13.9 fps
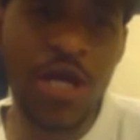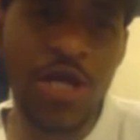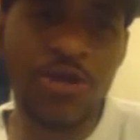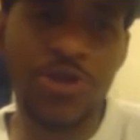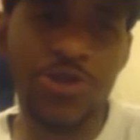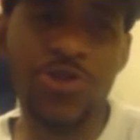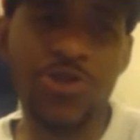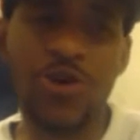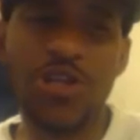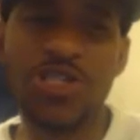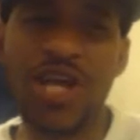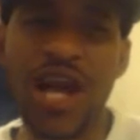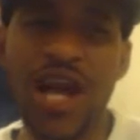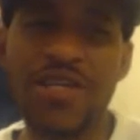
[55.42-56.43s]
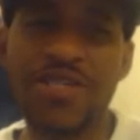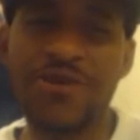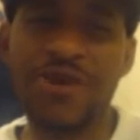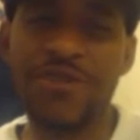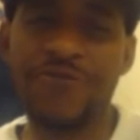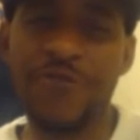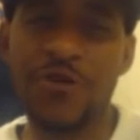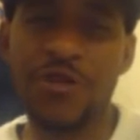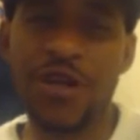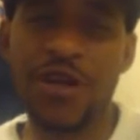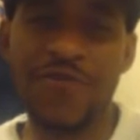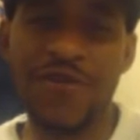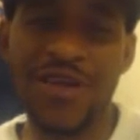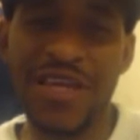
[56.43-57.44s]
The New York Giants are at the Philadelphia